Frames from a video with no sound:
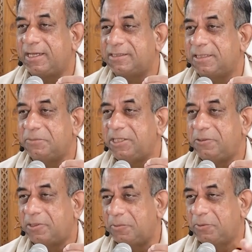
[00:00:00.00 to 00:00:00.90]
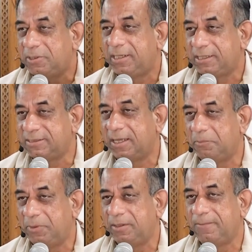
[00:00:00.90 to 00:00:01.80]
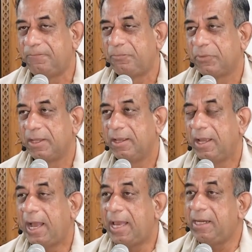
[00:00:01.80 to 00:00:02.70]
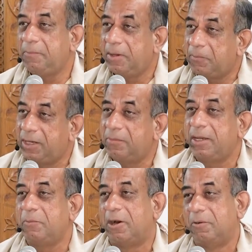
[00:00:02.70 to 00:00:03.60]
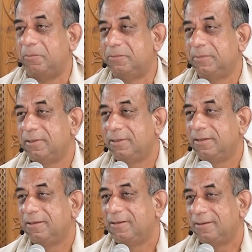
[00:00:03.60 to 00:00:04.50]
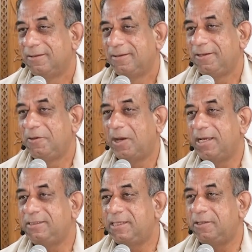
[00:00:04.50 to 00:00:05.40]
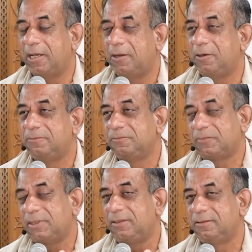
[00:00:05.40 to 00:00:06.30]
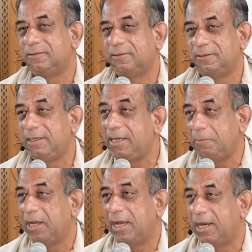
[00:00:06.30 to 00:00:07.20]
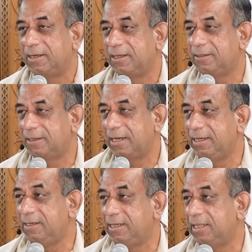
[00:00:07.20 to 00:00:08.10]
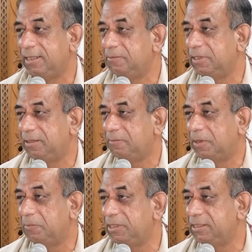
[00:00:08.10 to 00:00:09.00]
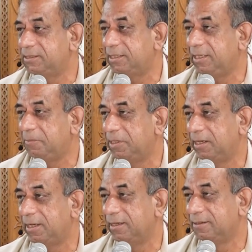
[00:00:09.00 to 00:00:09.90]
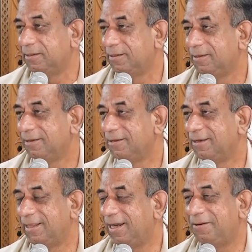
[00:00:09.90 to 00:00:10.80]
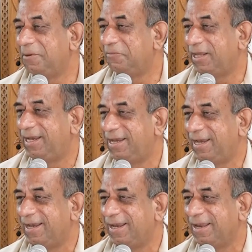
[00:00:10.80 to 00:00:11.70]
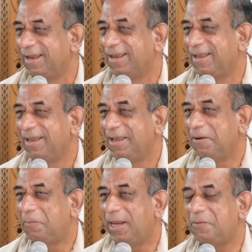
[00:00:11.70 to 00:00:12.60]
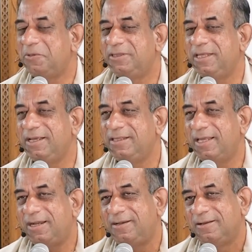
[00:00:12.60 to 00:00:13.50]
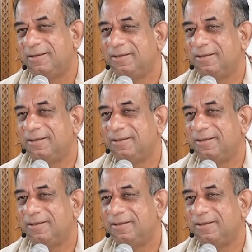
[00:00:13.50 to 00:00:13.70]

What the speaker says: ka sabji, to come to that example, I remembered my mom. I said in my heart, I didn't tell them that mummy jaisa nahi bana hai. That'd be very. But I would think that